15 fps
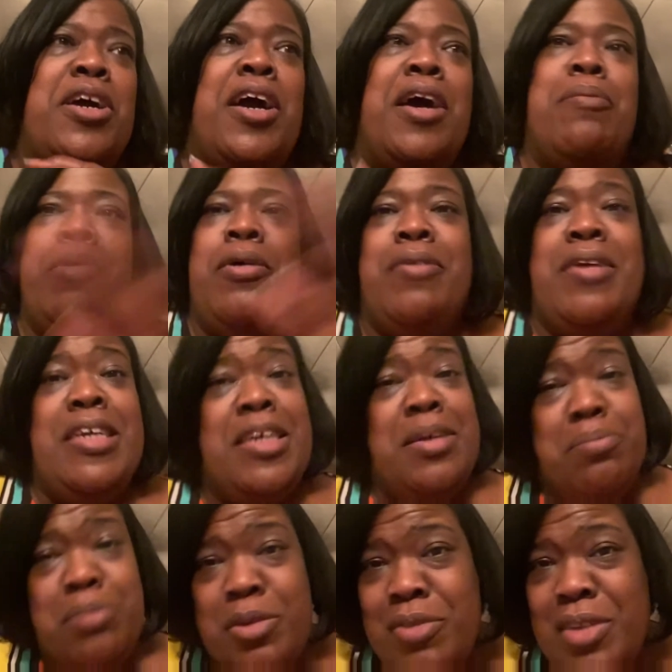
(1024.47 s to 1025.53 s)
I'm already getting
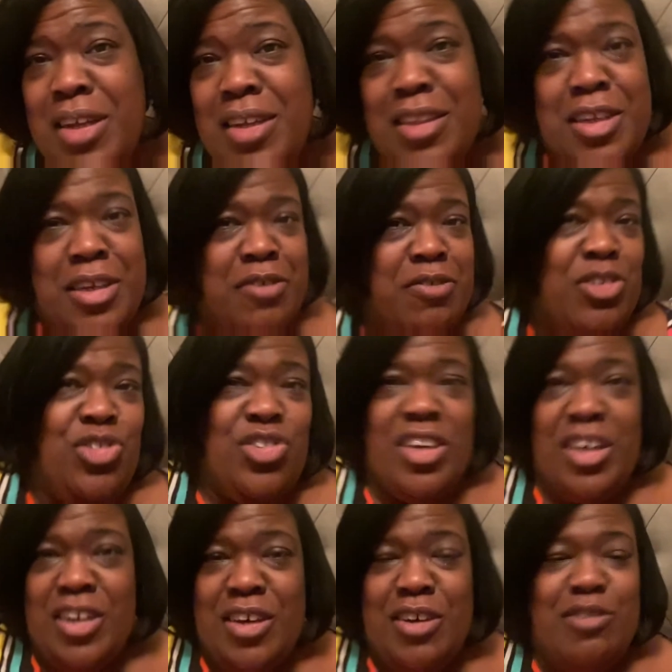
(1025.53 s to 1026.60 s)
birthday love and
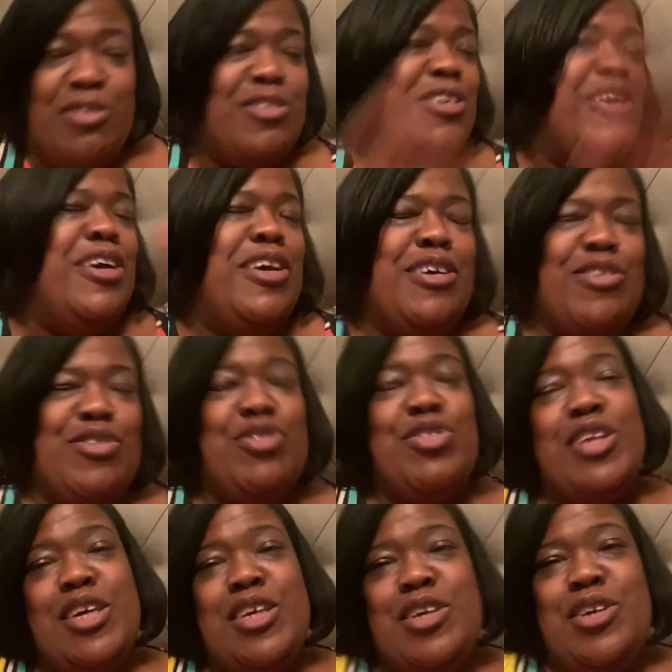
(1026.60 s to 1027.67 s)
shout outs. So
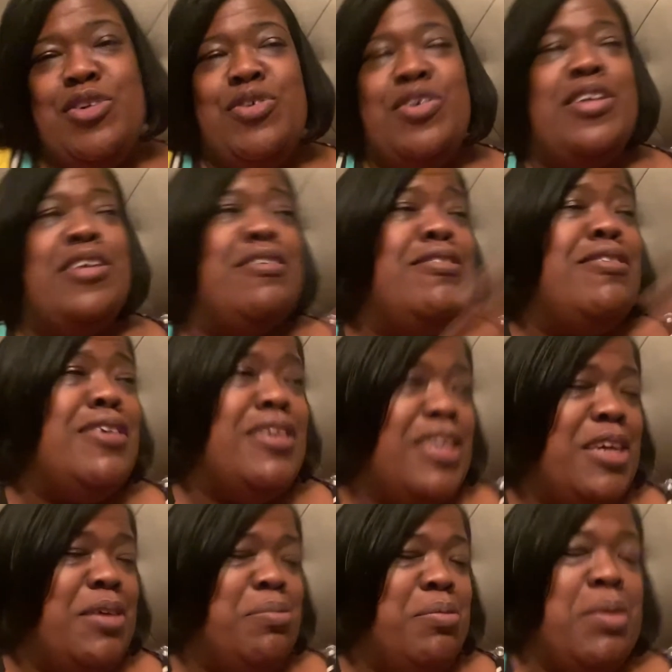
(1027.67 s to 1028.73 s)
thank you. It is
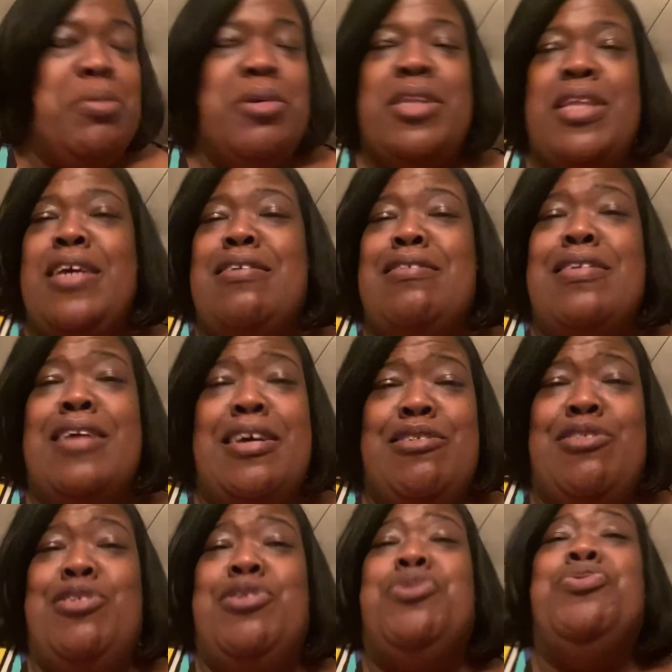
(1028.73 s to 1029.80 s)
Sunday. My birthday is not
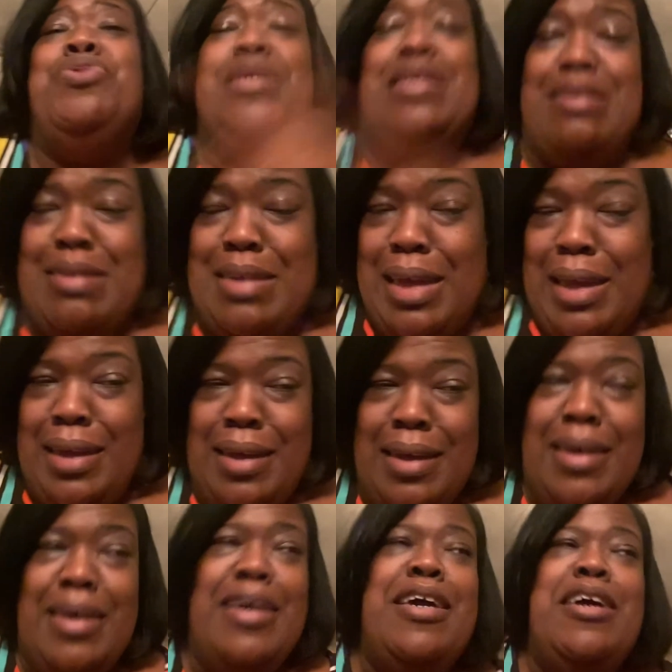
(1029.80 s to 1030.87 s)
until Wednesday.
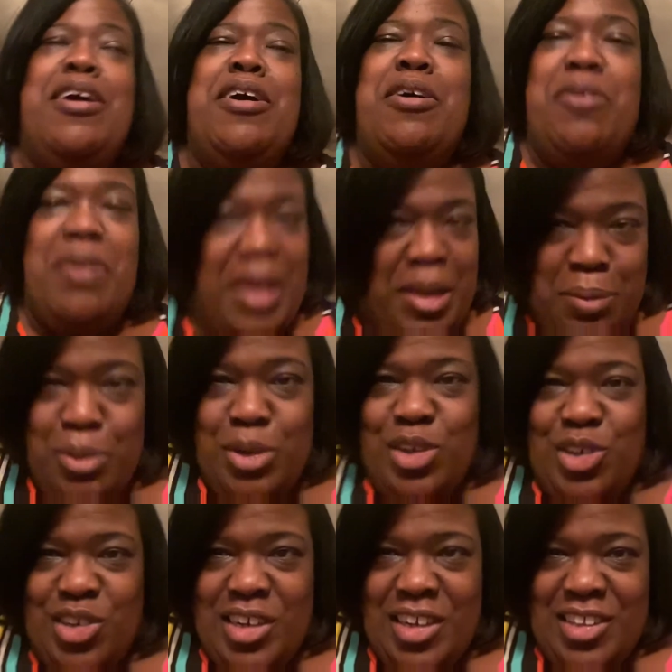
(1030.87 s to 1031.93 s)
I
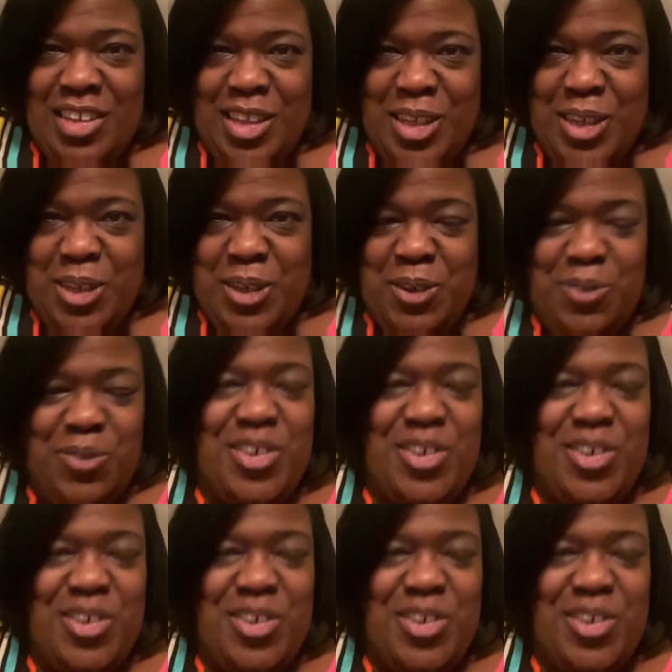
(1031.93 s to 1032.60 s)
appreciate the love.